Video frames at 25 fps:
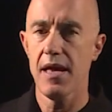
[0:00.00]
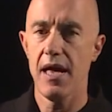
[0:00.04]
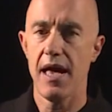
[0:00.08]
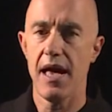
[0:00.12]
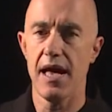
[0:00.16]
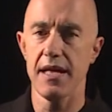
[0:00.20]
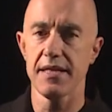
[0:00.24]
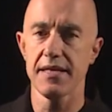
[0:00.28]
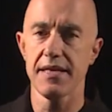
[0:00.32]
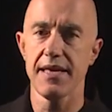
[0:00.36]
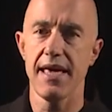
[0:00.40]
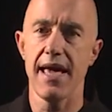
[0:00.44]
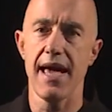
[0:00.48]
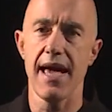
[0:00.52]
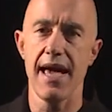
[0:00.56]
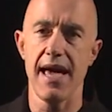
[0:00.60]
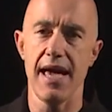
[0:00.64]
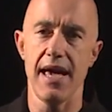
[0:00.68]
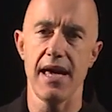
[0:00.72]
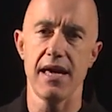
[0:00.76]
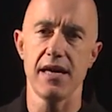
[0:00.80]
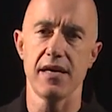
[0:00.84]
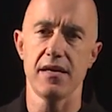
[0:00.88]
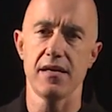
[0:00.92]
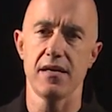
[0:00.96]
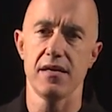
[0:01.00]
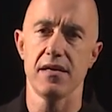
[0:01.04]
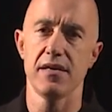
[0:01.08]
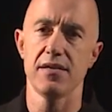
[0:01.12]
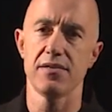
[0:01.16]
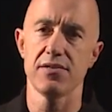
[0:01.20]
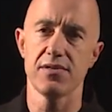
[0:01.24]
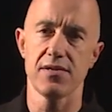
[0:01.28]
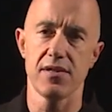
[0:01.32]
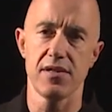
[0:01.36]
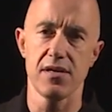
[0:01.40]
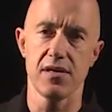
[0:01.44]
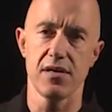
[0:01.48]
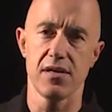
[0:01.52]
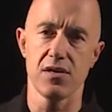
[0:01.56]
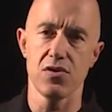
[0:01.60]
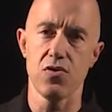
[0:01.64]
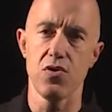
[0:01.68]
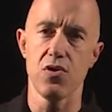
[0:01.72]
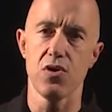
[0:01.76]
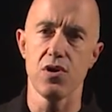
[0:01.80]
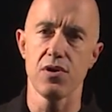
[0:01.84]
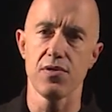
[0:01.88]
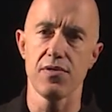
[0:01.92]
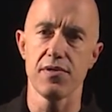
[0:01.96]
and k is
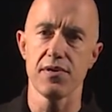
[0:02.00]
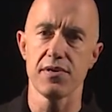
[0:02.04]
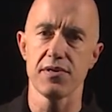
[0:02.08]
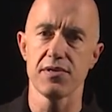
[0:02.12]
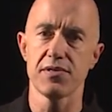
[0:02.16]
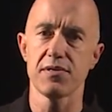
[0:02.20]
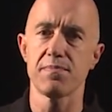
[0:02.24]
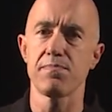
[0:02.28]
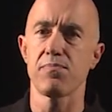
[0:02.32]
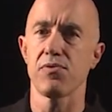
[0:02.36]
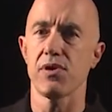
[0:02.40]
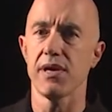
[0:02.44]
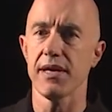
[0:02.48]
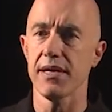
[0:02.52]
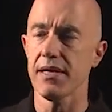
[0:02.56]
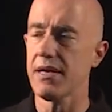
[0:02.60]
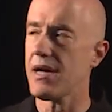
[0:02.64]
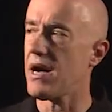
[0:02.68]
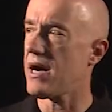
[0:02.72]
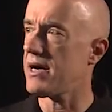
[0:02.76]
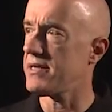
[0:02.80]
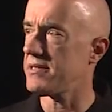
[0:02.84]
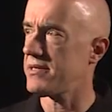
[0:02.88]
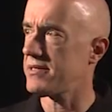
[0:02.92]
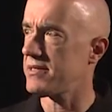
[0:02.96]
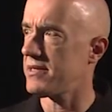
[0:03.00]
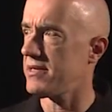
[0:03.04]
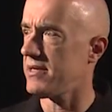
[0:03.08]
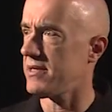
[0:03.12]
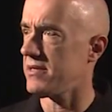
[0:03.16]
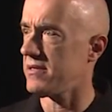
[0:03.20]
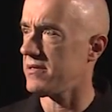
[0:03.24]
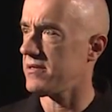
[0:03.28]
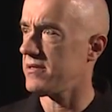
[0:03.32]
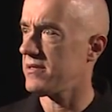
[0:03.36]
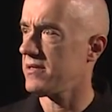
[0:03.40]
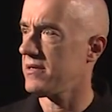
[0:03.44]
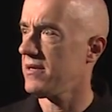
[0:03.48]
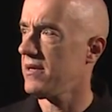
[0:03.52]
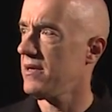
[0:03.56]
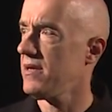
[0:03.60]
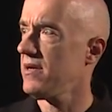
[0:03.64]
called the spring constant.